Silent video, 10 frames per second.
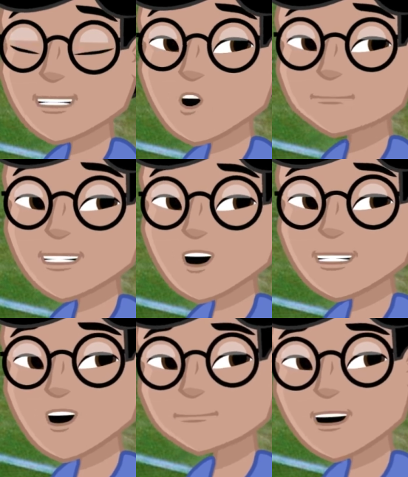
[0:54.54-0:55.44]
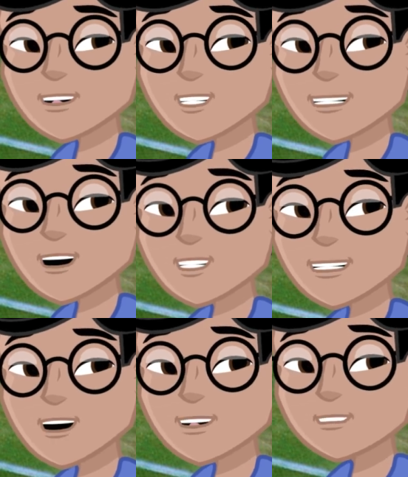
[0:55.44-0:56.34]
Broome Soho building
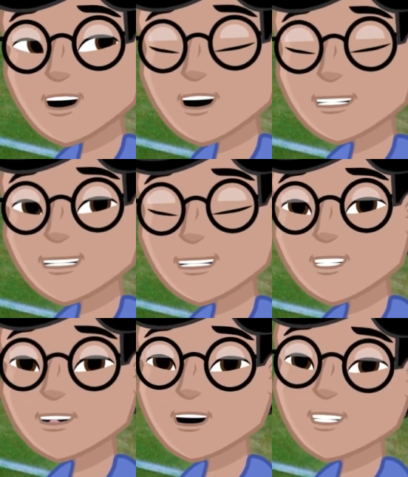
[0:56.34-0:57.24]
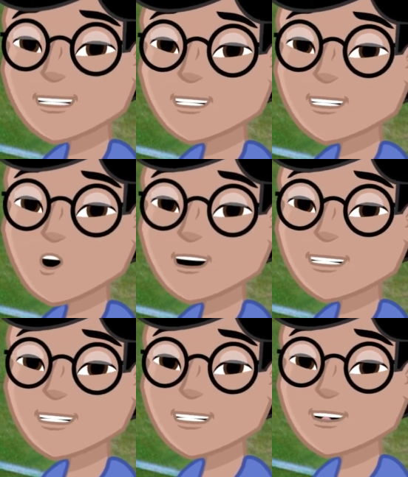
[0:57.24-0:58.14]
exemplifies urban luxury with
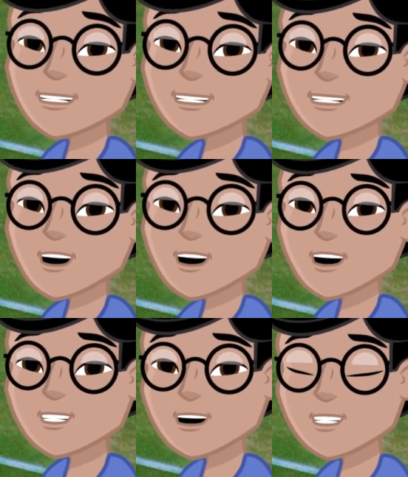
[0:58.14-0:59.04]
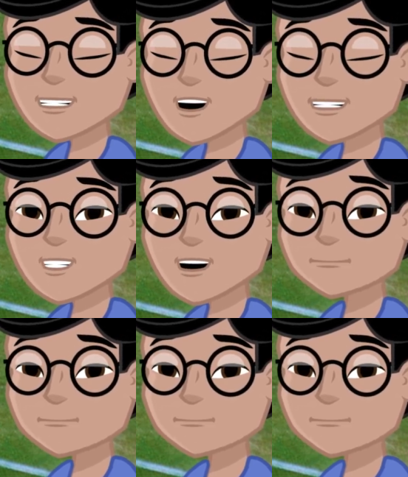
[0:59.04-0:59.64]
its sleek design and high-end